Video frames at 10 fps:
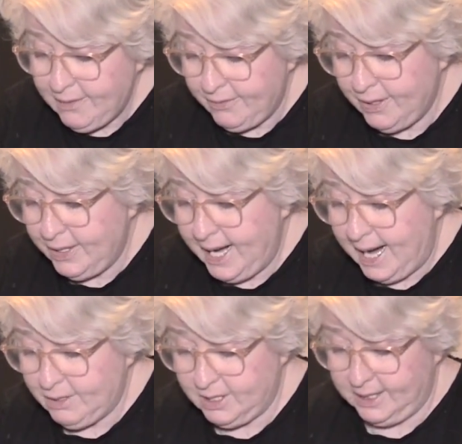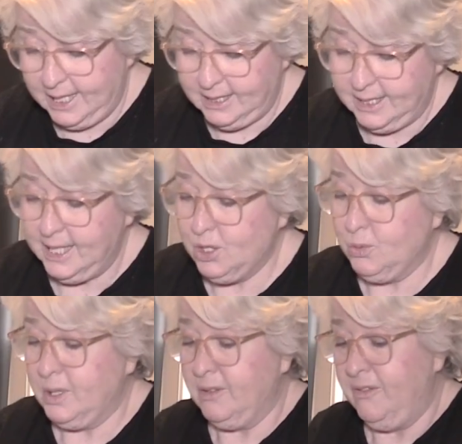very hard to get in touch
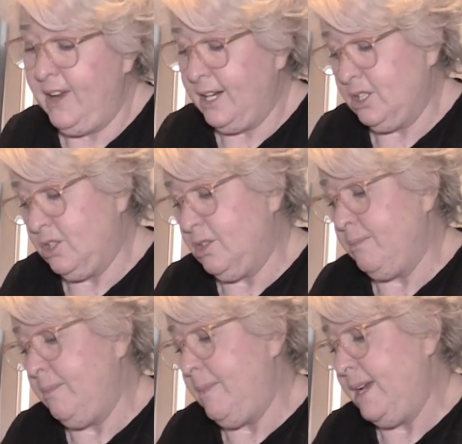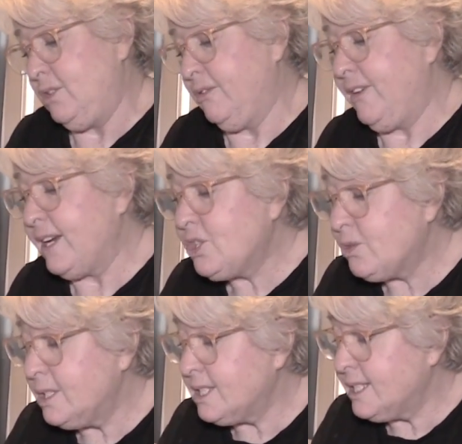with the
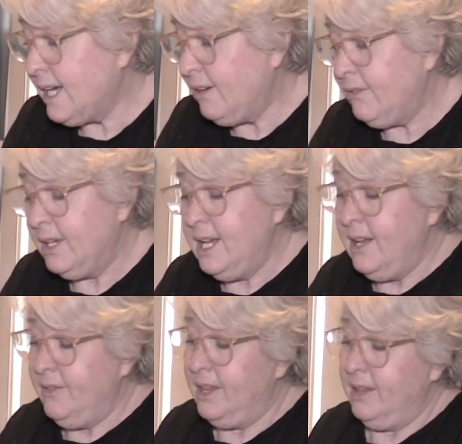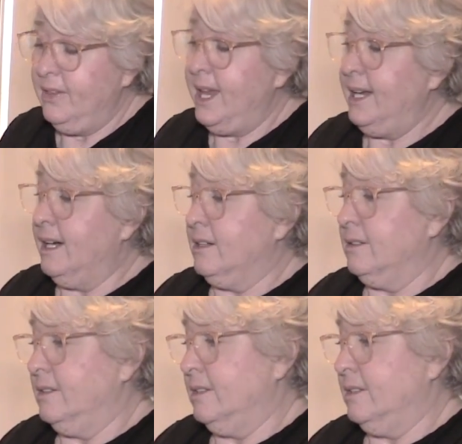manufacturer itself. They are